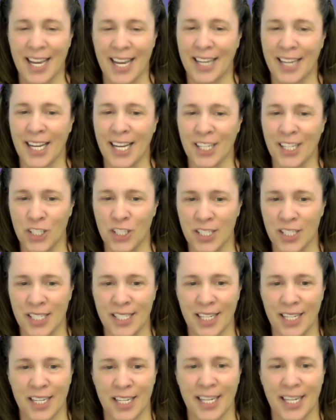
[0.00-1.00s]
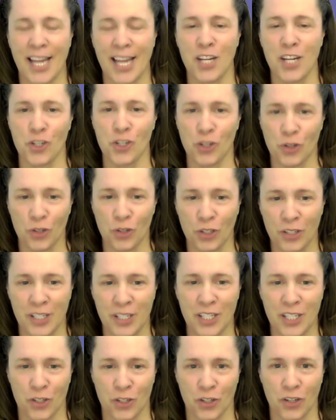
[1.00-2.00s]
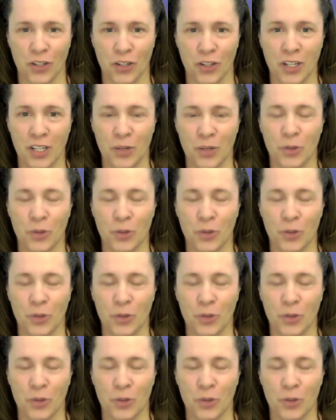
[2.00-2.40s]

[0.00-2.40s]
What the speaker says: And not just an occasional seizure.